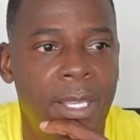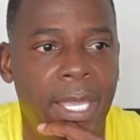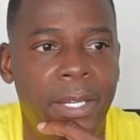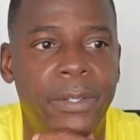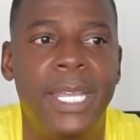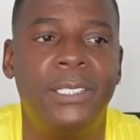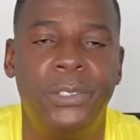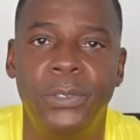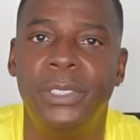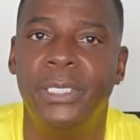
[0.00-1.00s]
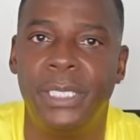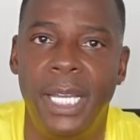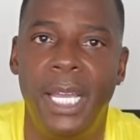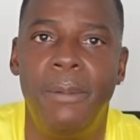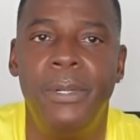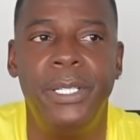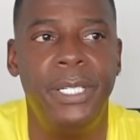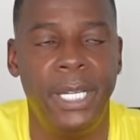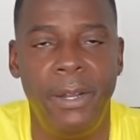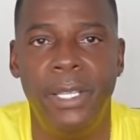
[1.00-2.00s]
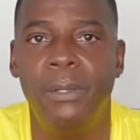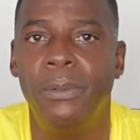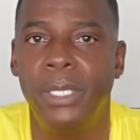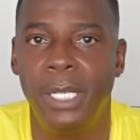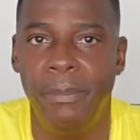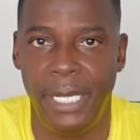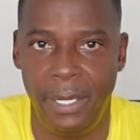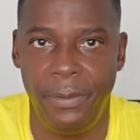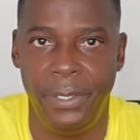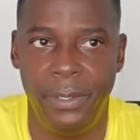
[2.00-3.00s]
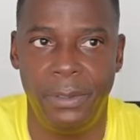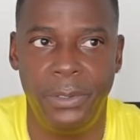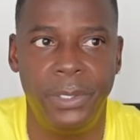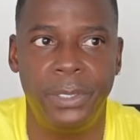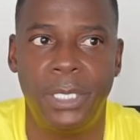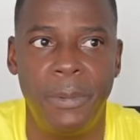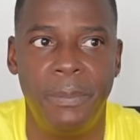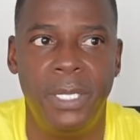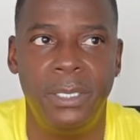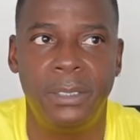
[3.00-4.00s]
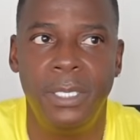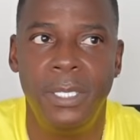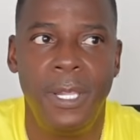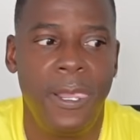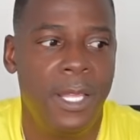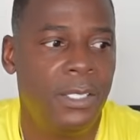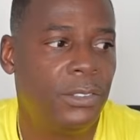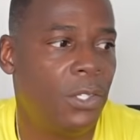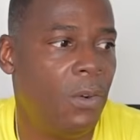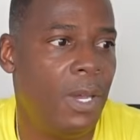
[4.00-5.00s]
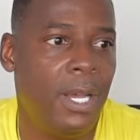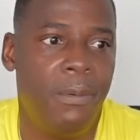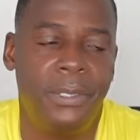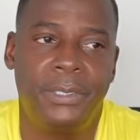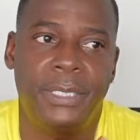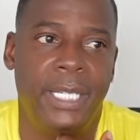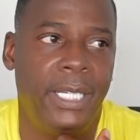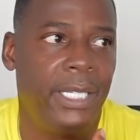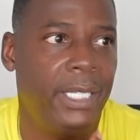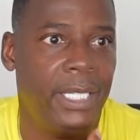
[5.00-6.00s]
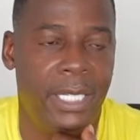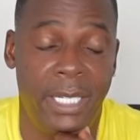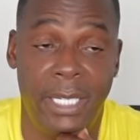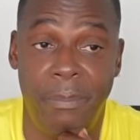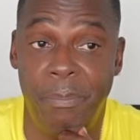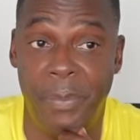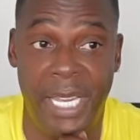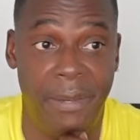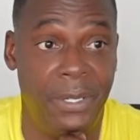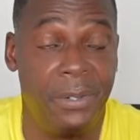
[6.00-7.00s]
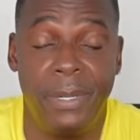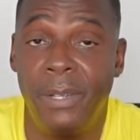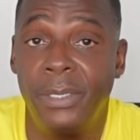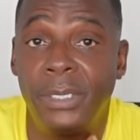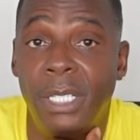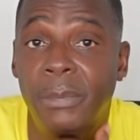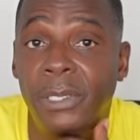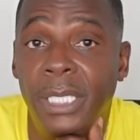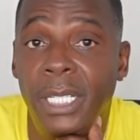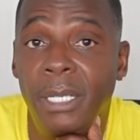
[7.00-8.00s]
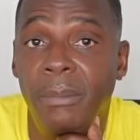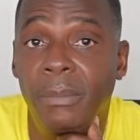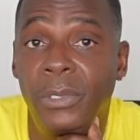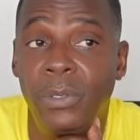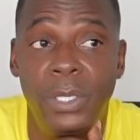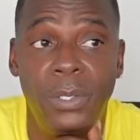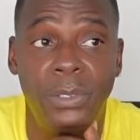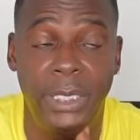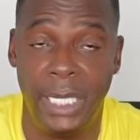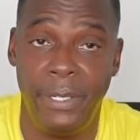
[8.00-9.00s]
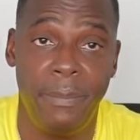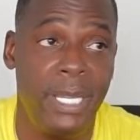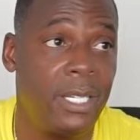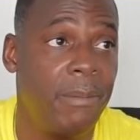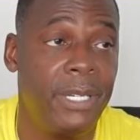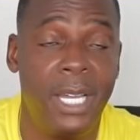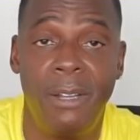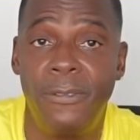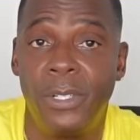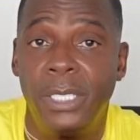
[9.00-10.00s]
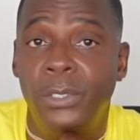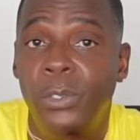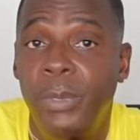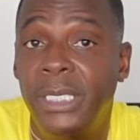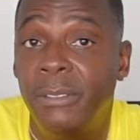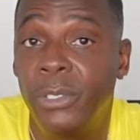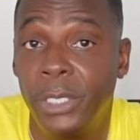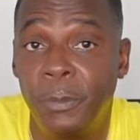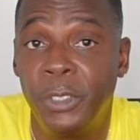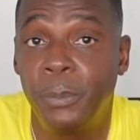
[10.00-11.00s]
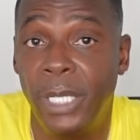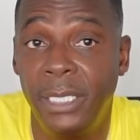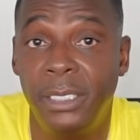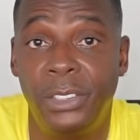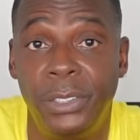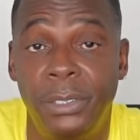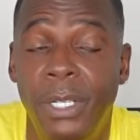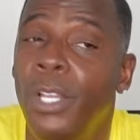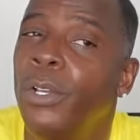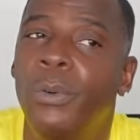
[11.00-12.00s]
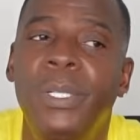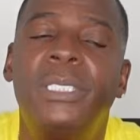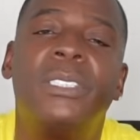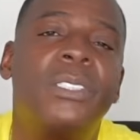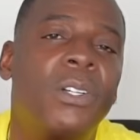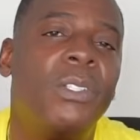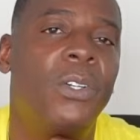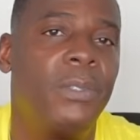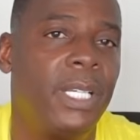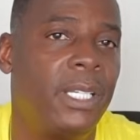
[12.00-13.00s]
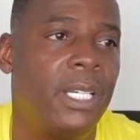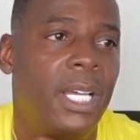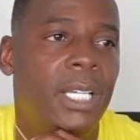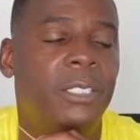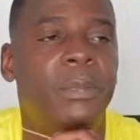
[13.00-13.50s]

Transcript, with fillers: And that's usually the time when Darian would come down here during the summer months. So I would say maybe around the summertime. Who knows? Darian may come down for the two weeks of Christmas break this year. We just don't know yet, guys.